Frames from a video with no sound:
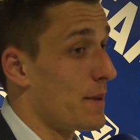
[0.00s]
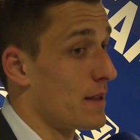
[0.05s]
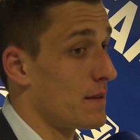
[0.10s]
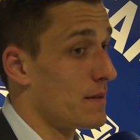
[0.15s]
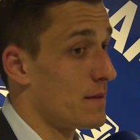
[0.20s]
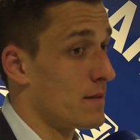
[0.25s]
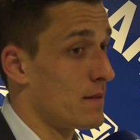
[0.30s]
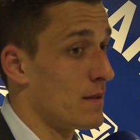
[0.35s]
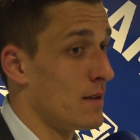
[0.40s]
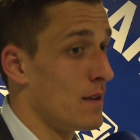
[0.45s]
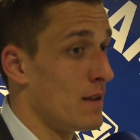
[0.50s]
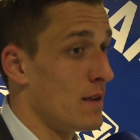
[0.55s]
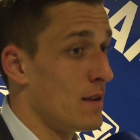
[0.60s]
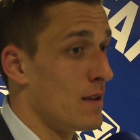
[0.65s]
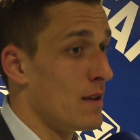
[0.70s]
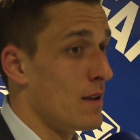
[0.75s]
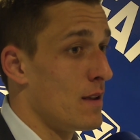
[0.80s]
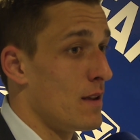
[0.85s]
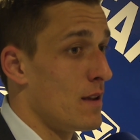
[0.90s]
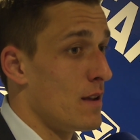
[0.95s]
but
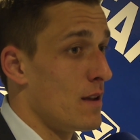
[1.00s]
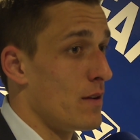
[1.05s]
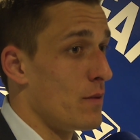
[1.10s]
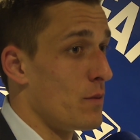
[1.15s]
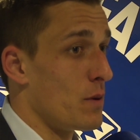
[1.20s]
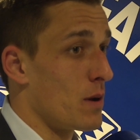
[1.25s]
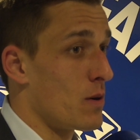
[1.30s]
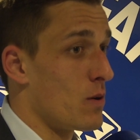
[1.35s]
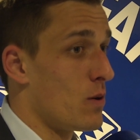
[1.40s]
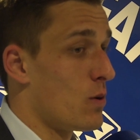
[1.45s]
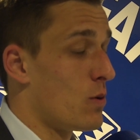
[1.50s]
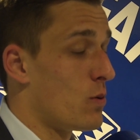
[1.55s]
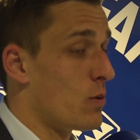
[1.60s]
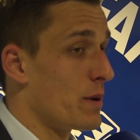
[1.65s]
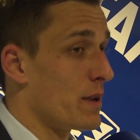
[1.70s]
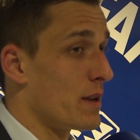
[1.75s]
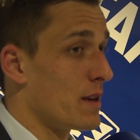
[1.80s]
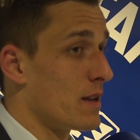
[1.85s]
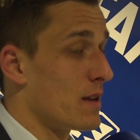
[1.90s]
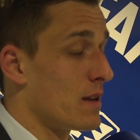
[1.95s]
we go
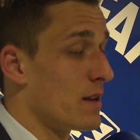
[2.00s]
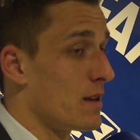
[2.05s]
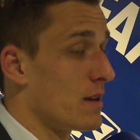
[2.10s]
in